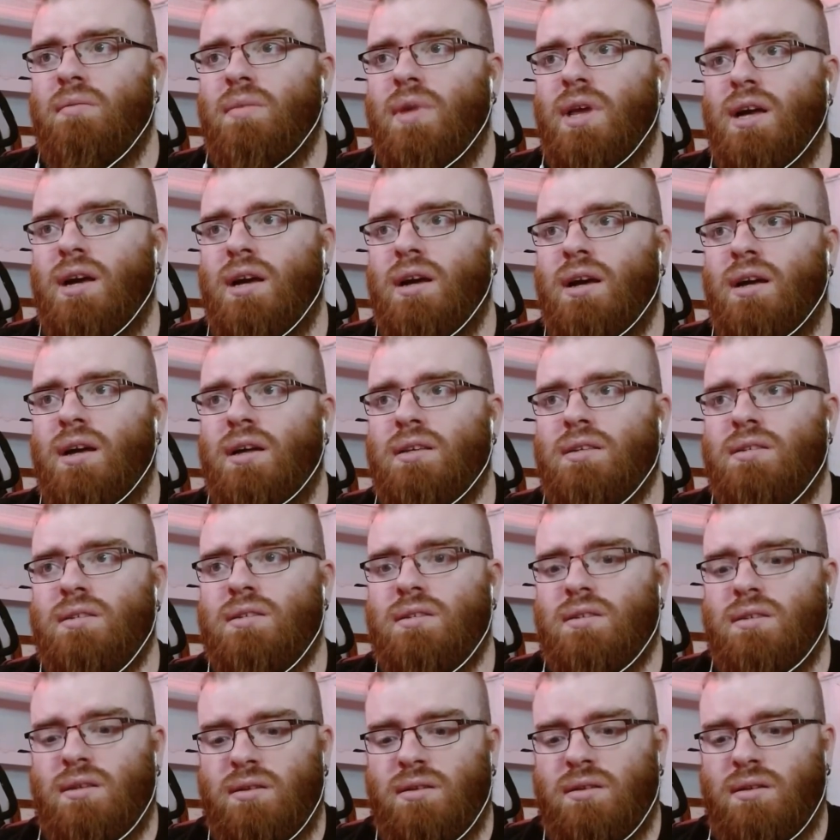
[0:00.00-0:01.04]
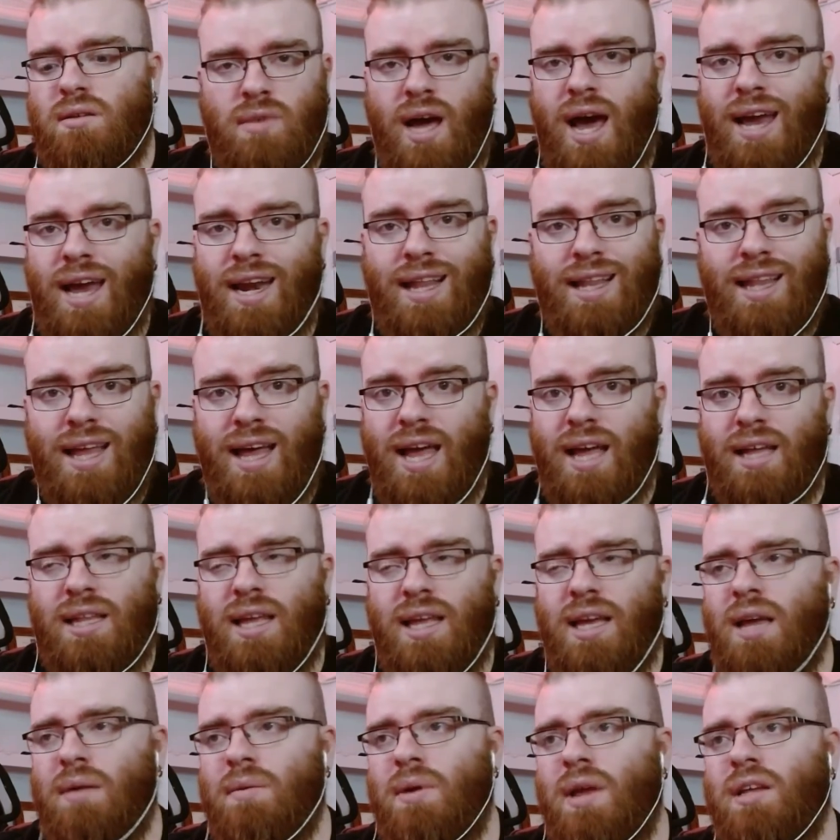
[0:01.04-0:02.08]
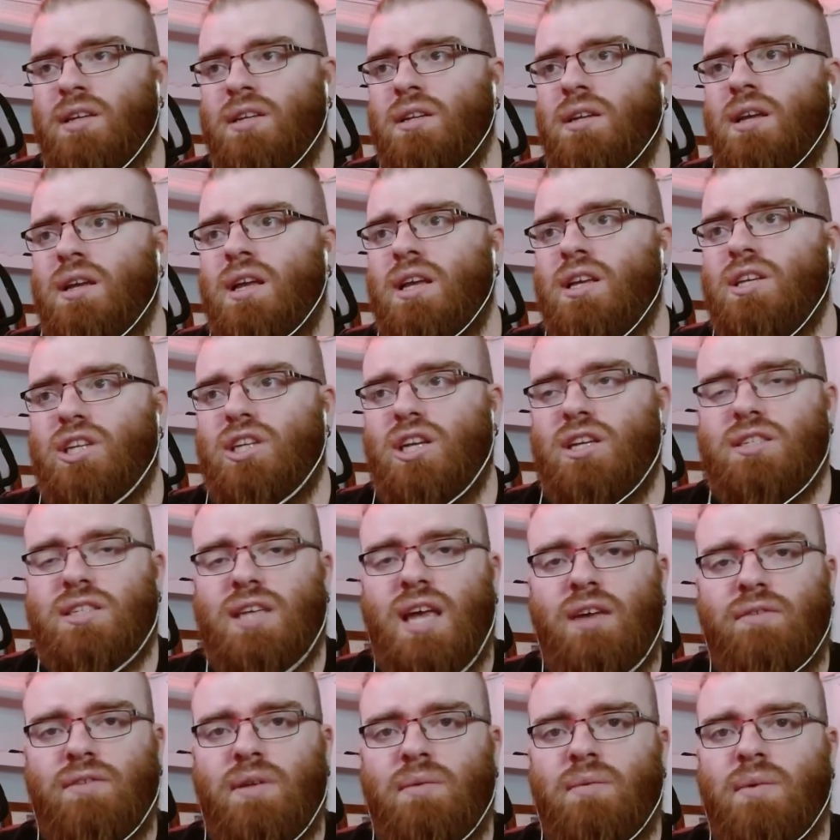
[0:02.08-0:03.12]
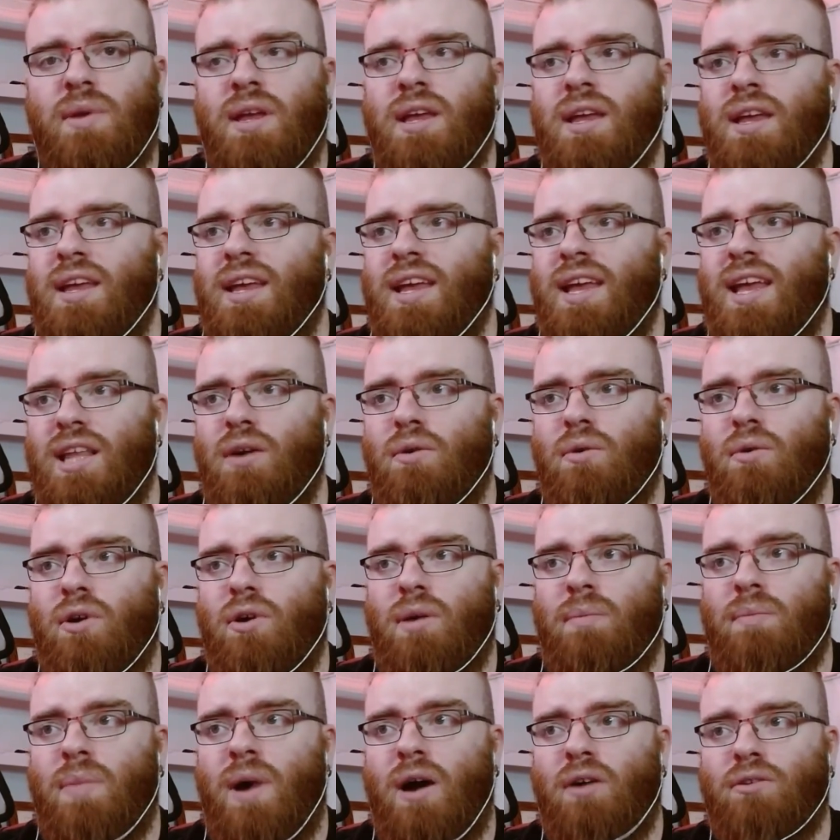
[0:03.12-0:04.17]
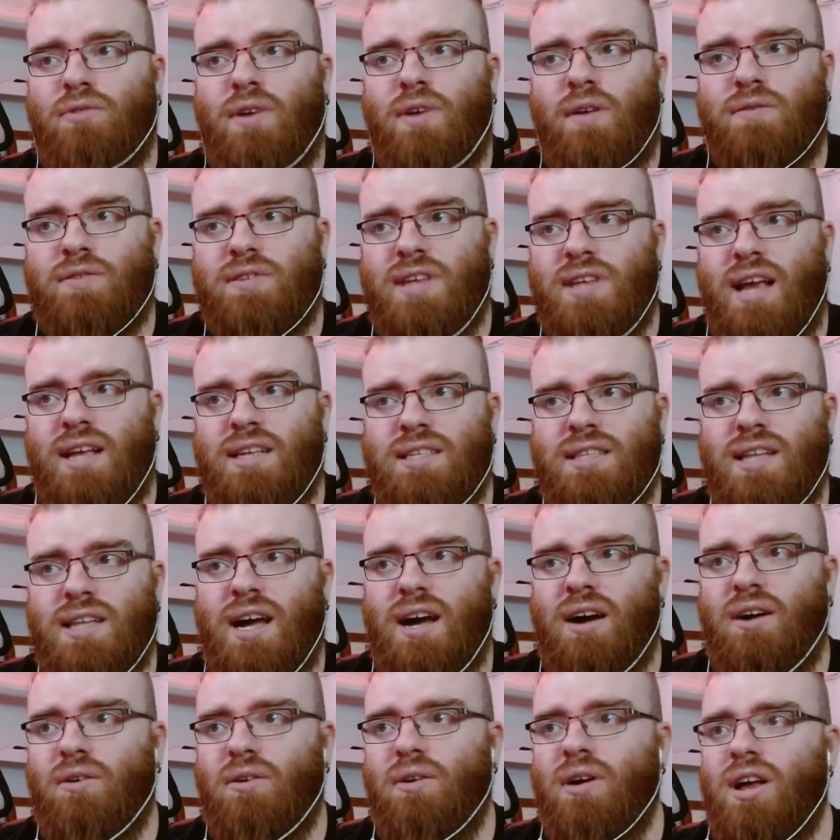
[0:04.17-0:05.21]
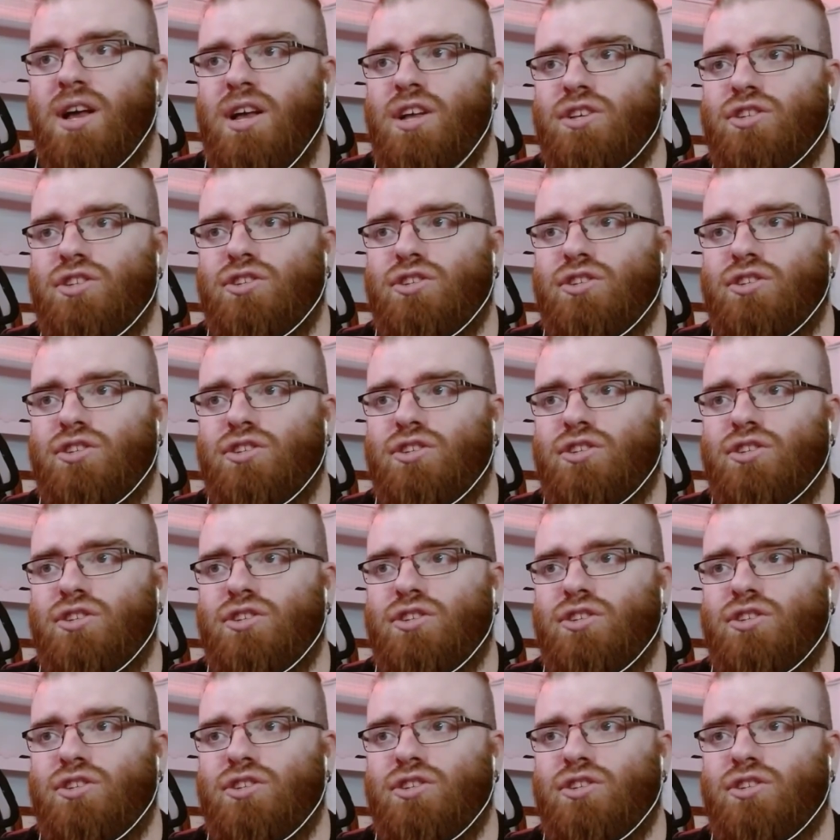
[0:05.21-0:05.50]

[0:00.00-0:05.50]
because kind of like, like I mentioned, she saved him they were about to have sex now,